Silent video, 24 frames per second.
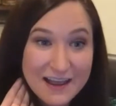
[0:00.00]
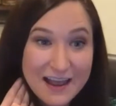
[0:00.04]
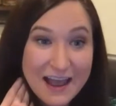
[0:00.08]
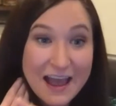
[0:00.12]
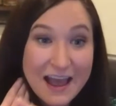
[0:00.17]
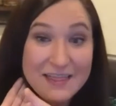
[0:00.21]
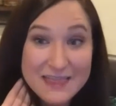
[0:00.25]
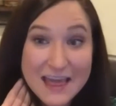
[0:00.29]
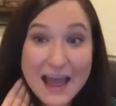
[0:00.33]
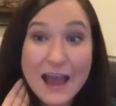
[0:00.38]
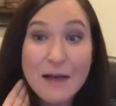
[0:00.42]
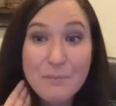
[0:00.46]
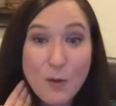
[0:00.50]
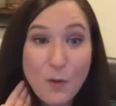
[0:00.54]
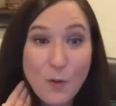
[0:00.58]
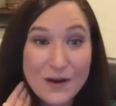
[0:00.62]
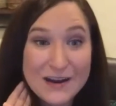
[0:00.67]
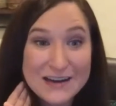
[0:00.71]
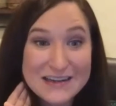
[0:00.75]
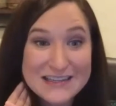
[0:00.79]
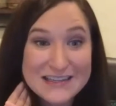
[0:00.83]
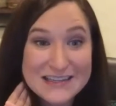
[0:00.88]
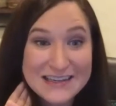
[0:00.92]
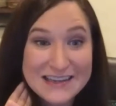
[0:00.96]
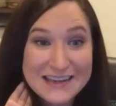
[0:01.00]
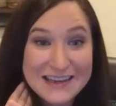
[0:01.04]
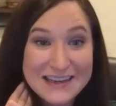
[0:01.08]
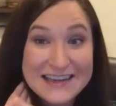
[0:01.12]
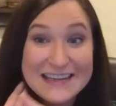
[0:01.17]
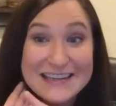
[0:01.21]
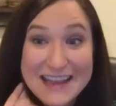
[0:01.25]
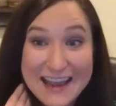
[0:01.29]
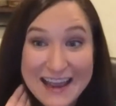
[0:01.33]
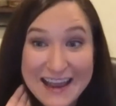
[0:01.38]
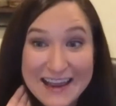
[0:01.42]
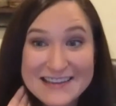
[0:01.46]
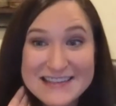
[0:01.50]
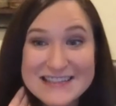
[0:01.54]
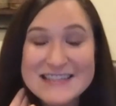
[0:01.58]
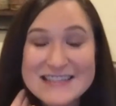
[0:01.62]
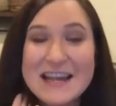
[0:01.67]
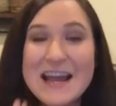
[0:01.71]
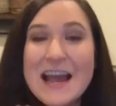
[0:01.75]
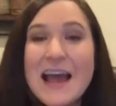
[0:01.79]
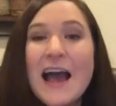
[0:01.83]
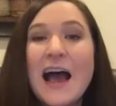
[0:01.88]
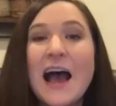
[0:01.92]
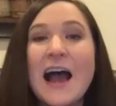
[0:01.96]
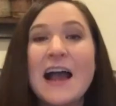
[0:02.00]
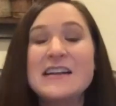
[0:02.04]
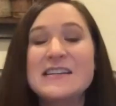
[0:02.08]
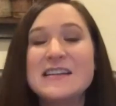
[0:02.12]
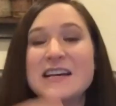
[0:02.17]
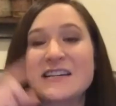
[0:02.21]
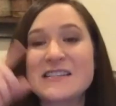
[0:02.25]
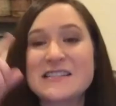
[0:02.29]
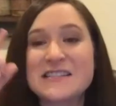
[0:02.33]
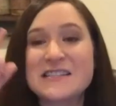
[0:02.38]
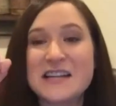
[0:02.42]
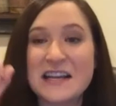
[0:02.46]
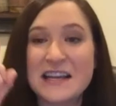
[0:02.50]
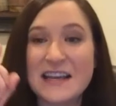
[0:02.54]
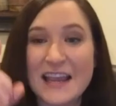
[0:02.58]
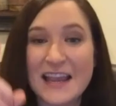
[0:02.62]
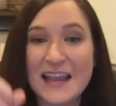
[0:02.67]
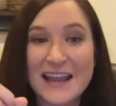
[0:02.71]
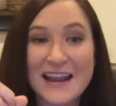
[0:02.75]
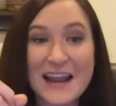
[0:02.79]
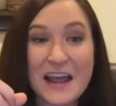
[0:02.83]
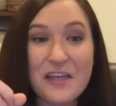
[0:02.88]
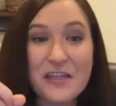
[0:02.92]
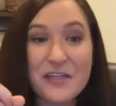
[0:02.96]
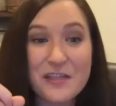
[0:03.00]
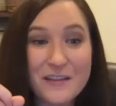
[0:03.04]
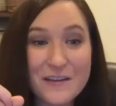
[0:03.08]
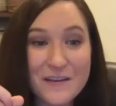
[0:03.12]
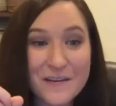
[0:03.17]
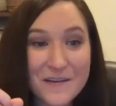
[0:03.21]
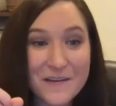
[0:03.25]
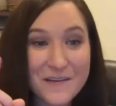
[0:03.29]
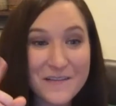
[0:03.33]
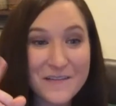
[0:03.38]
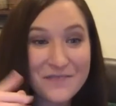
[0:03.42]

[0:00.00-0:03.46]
at that wow. point. Yes. I tested again. So fast.